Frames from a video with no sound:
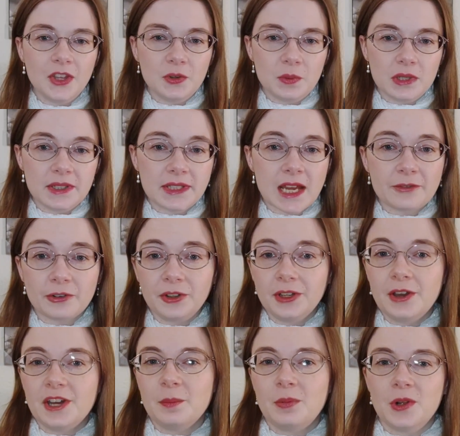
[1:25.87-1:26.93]
There were several
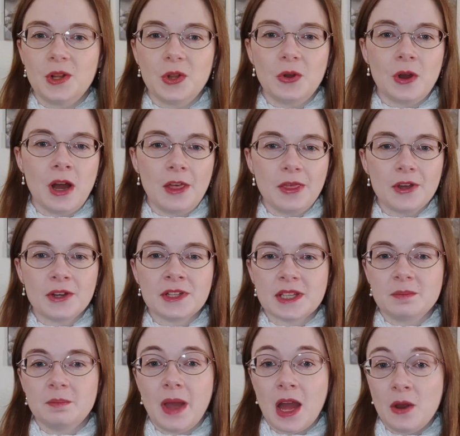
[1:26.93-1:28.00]
notable authors
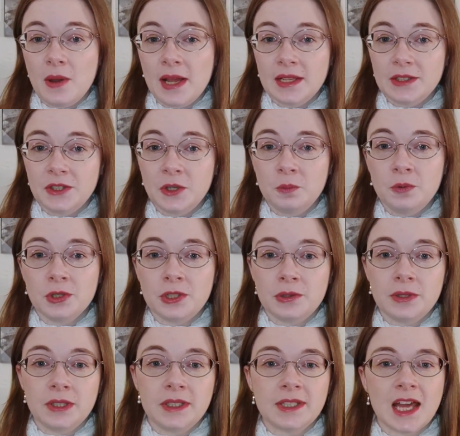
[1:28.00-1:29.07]
and poets who
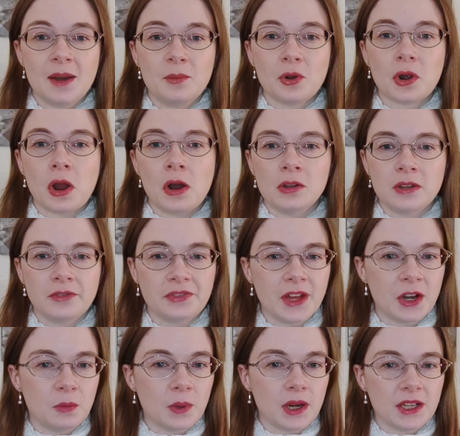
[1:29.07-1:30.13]
produced some or all of
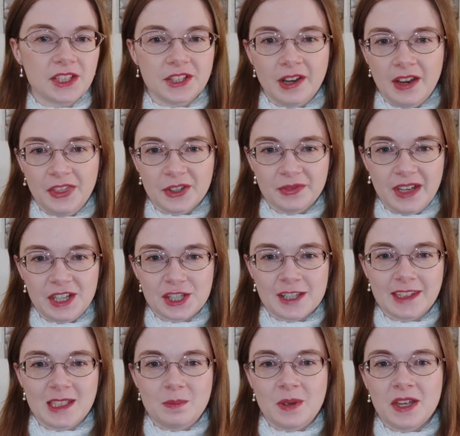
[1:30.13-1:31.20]
their work during the
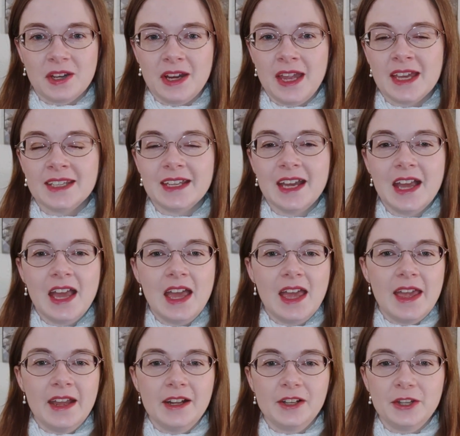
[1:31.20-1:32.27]
regency period,
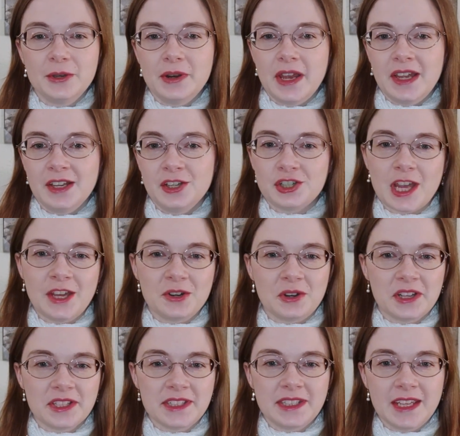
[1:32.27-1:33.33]
including Jane
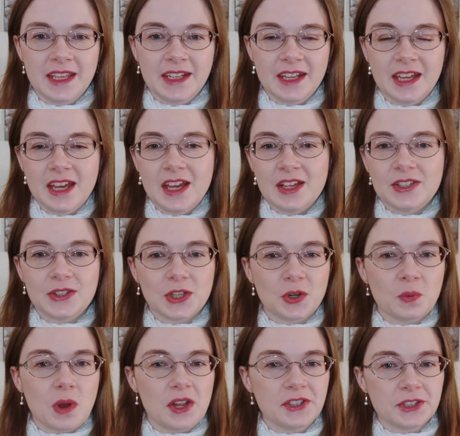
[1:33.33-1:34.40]
Austen, Sir
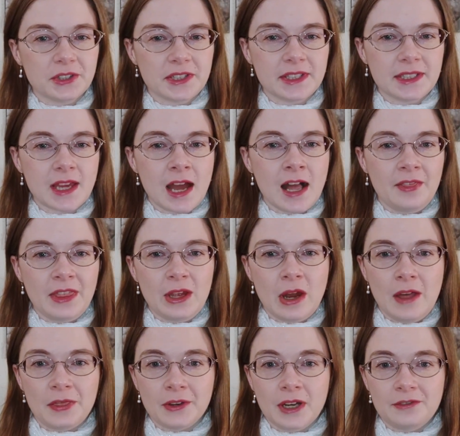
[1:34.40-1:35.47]
Walter Scott, the
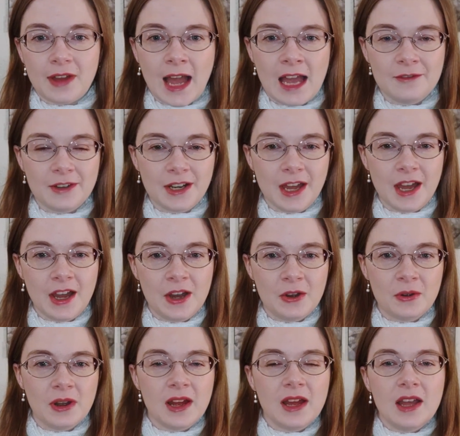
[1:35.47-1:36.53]
author of
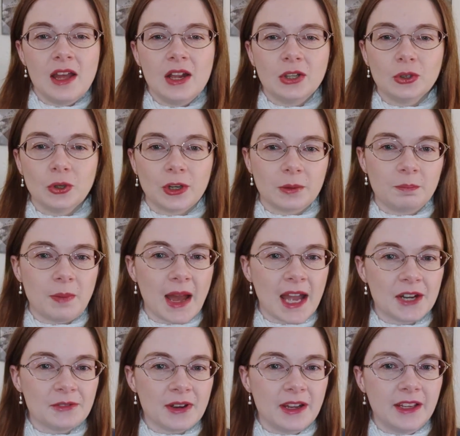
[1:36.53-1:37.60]
Ivanhoe, Lord
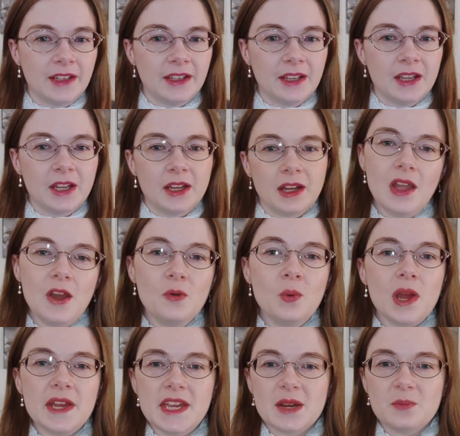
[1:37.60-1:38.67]
Byron,
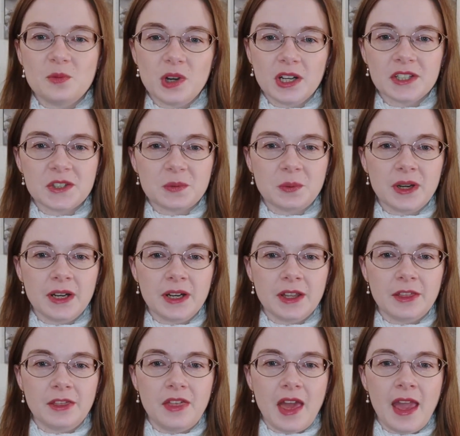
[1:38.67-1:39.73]
William
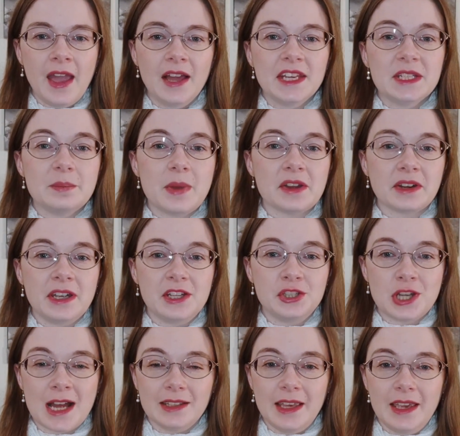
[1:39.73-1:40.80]
Wordsworth, and Mary
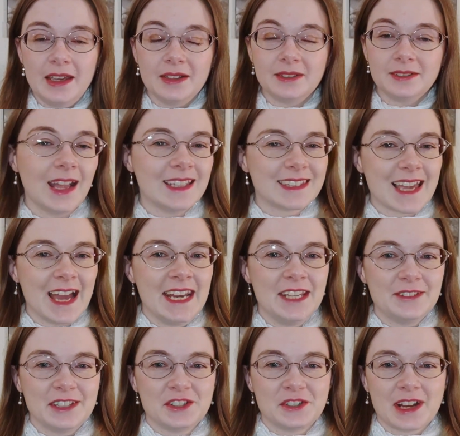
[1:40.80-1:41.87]
Shelley. It's kind
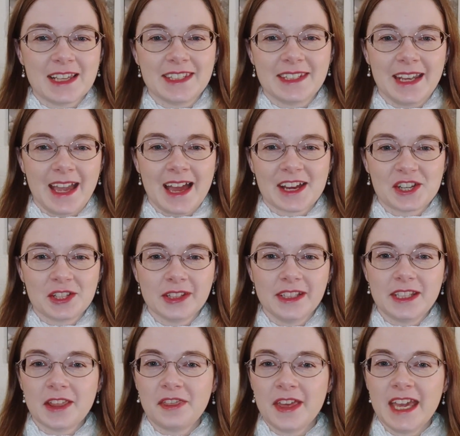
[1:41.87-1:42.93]
of interesting, actually,
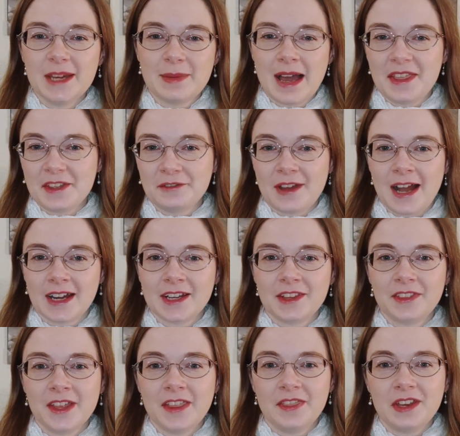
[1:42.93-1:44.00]
to think about the fact
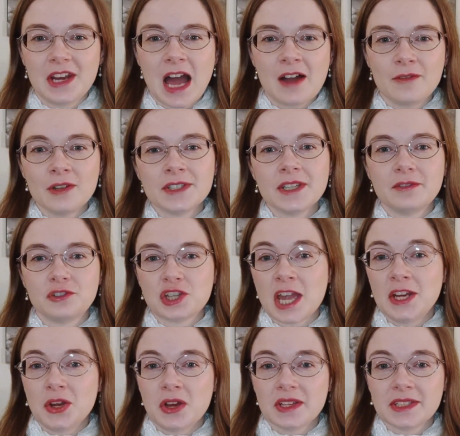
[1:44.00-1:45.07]
that the novels of
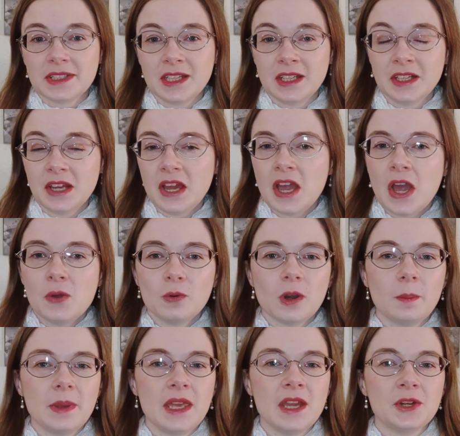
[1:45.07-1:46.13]
Jane Austen
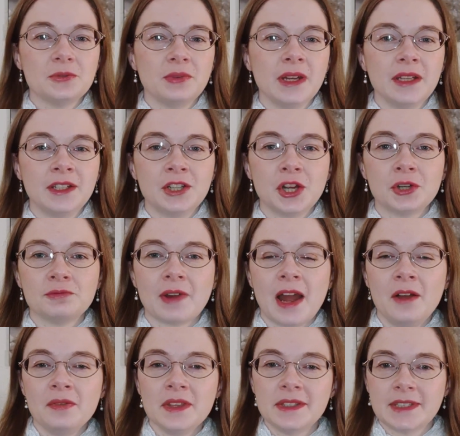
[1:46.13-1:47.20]
were being written
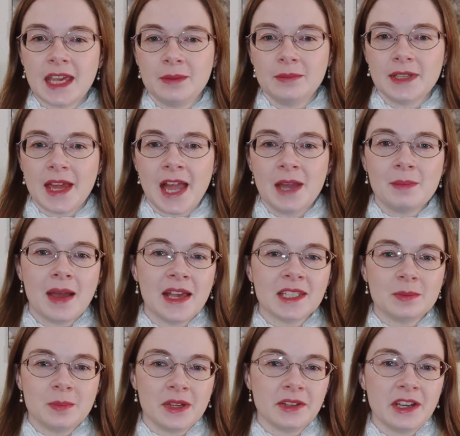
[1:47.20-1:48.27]
around the same time
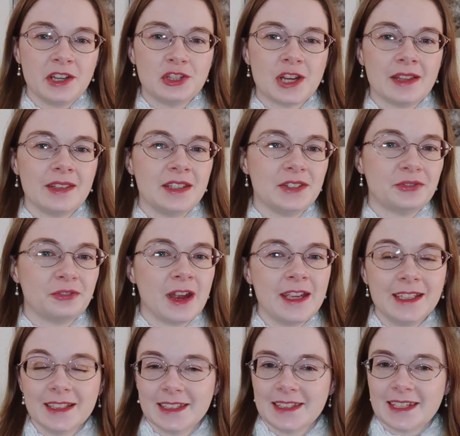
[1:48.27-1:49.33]
as Mary Shelley's
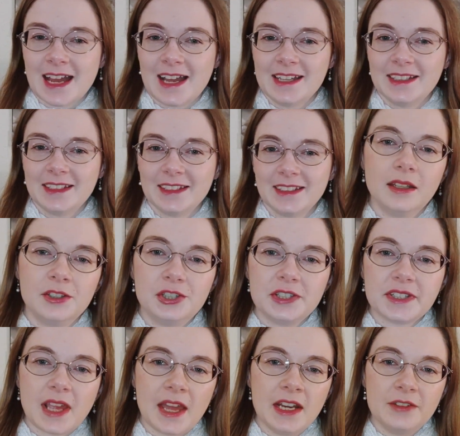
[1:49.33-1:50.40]
Frankenstein.
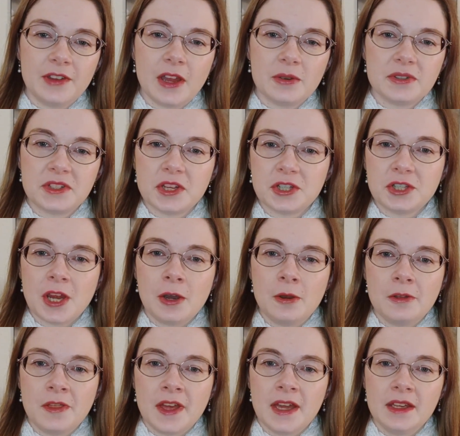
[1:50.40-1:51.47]
Just kind of goes to
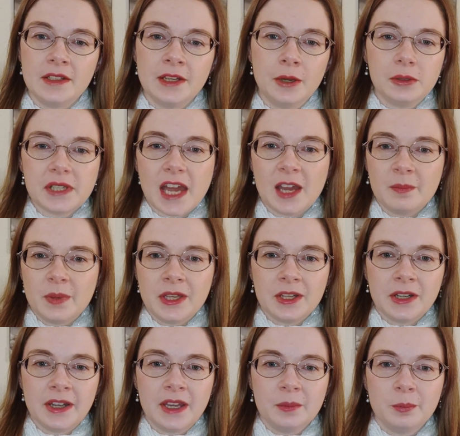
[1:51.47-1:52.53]
show that no time
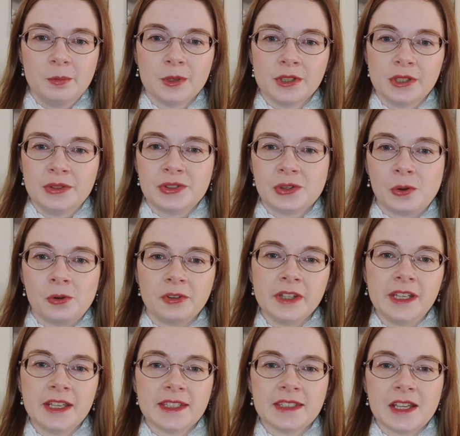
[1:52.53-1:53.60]
period produced
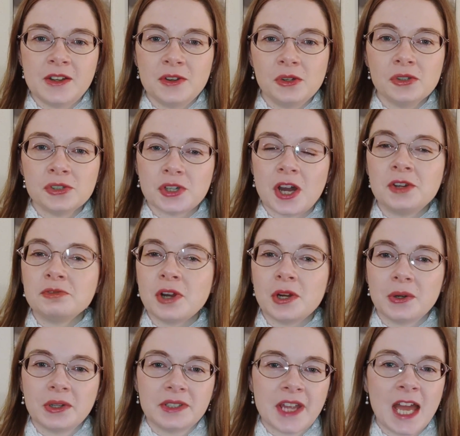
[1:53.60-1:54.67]
only a single genre
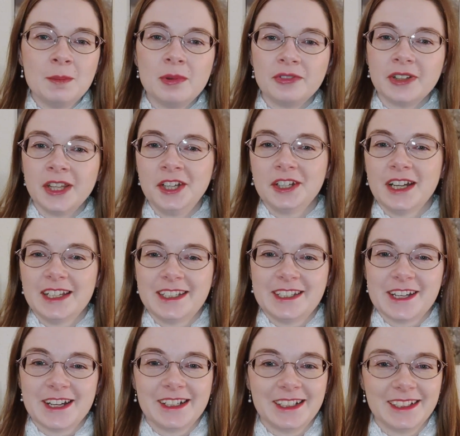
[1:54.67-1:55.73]
or type of
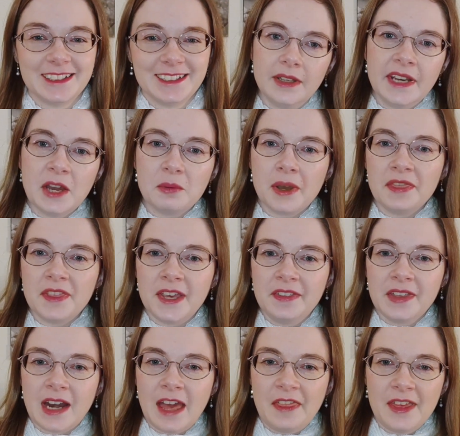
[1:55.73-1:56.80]
literature. Now, one thing
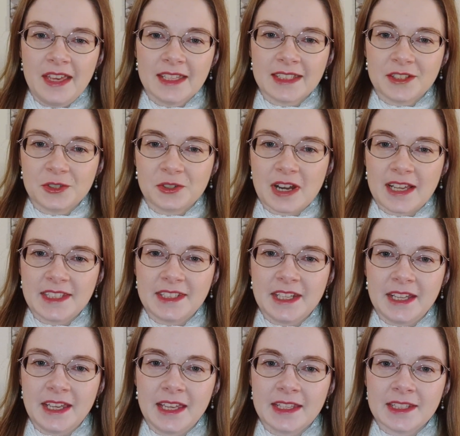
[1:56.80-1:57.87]
that I think is
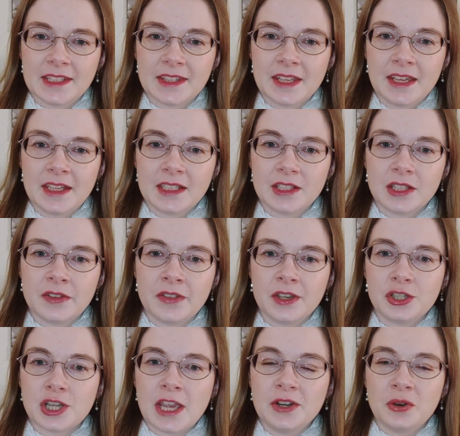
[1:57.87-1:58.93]
interesting is that the
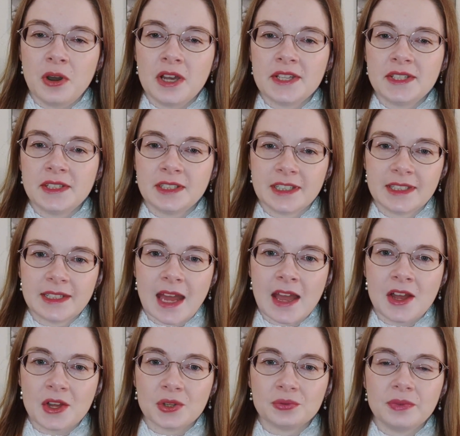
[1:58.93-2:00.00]
Jane
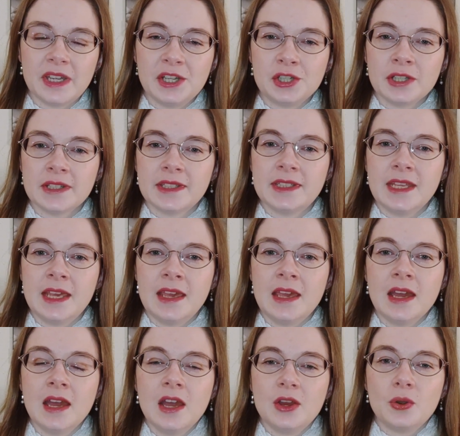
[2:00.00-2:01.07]
Austen-style
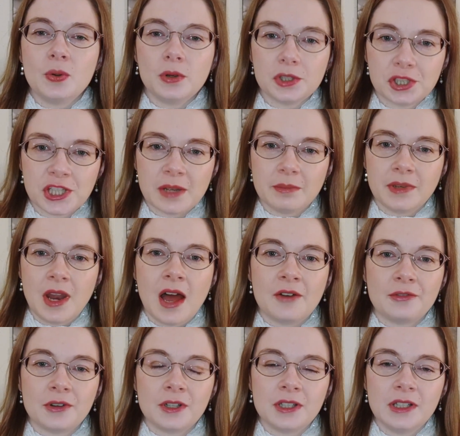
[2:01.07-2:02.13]
Regency courtship
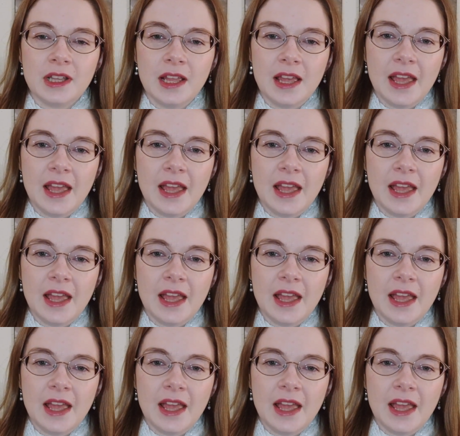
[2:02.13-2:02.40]
novel